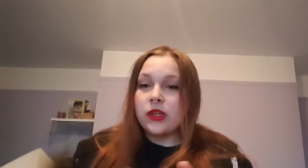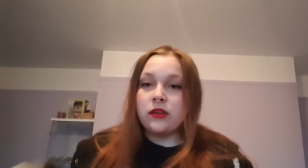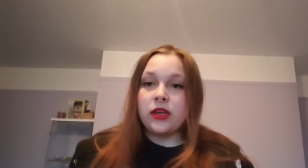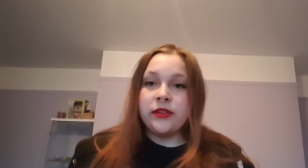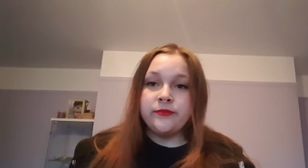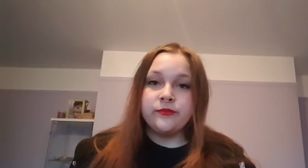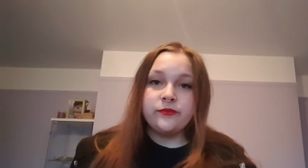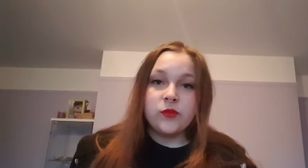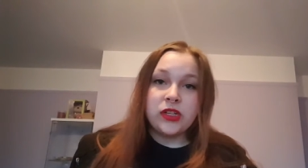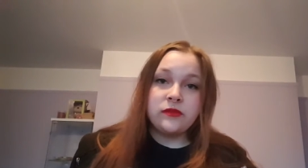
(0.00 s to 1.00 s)
Okay,
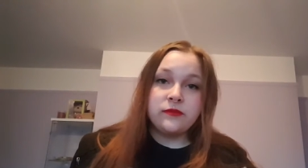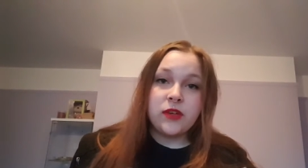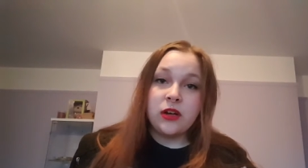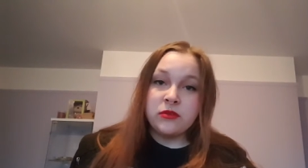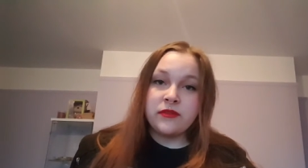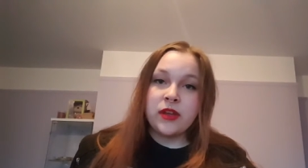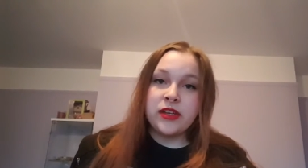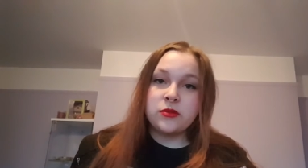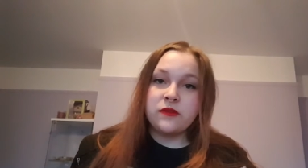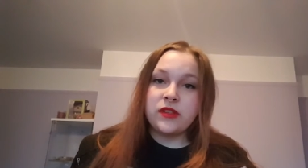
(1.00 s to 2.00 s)
well, I would have
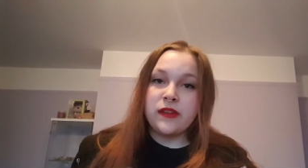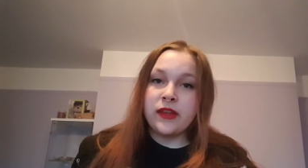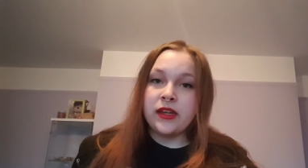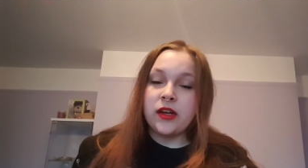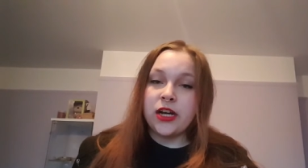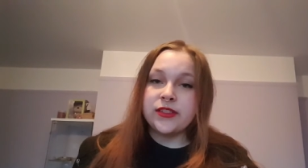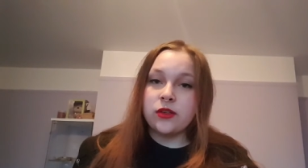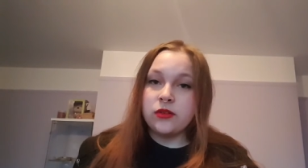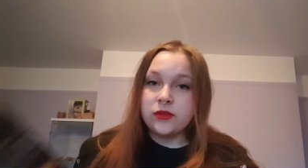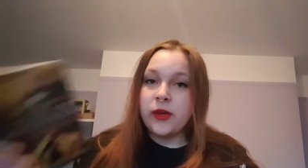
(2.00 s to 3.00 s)
liked to have done that in high
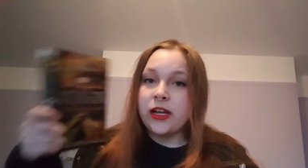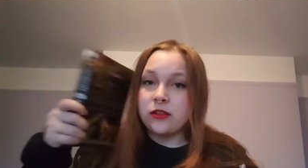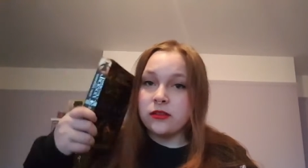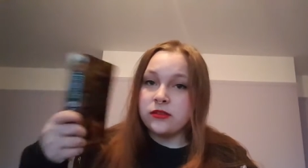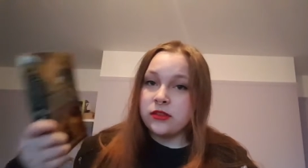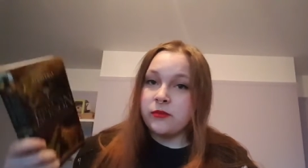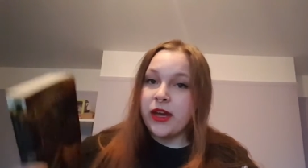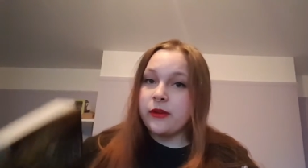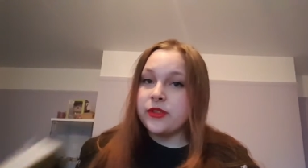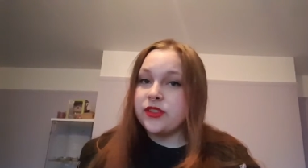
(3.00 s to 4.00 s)
school as well. No
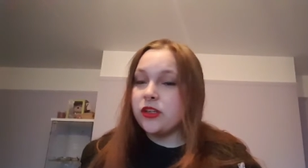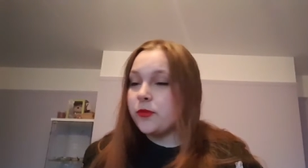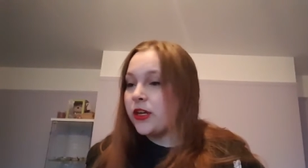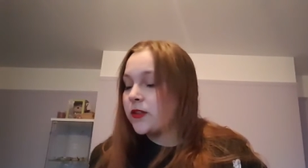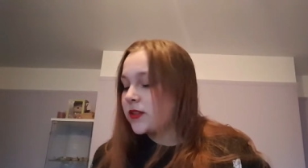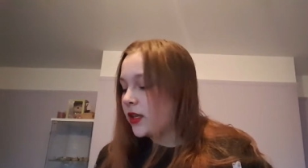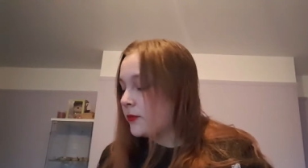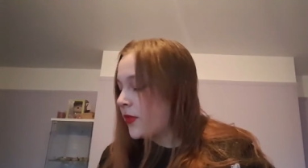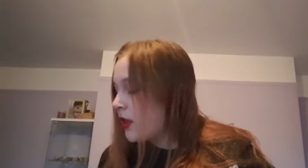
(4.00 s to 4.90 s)
power to you, Percy.